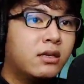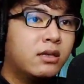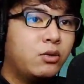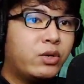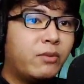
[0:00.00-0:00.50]

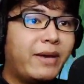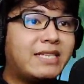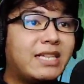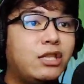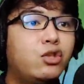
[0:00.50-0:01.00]
you can
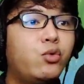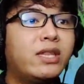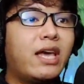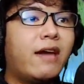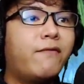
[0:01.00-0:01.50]
basically do it
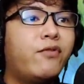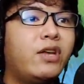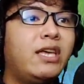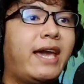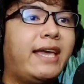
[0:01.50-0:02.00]

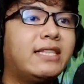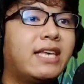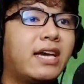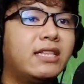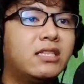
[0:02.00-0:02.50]
every 8
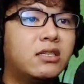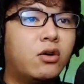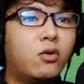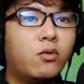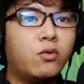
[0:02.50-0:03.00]
seconds.
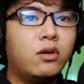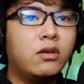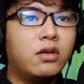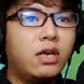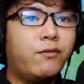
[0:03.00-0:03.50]
So
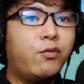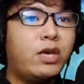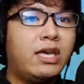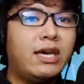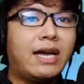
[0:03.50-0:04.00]
if
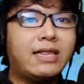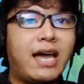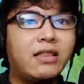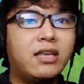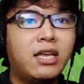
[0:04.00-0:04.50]
we attack
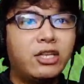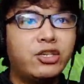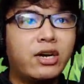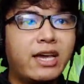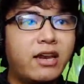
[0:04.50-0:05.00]
the
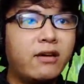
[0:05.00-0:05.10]
hilichurl again,